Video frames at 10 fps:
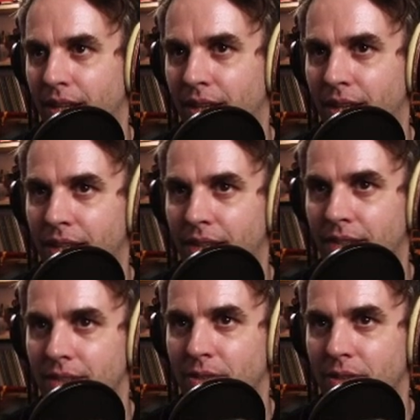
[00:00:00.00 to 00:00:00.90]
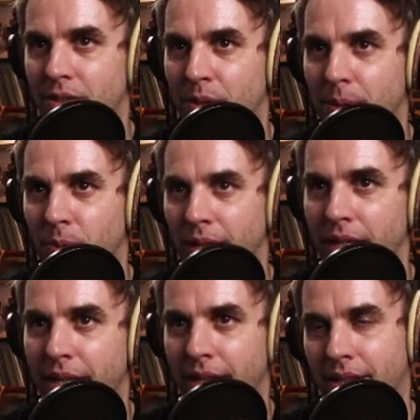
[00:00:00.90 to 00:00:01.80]
and then the stone is super
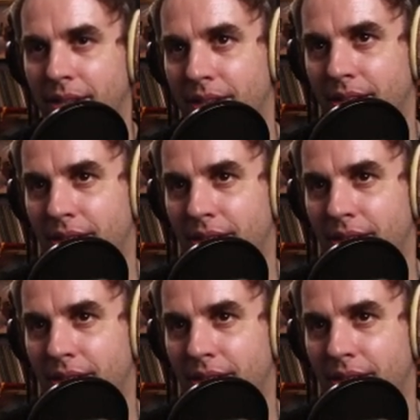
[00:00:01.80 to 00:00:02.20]
weak.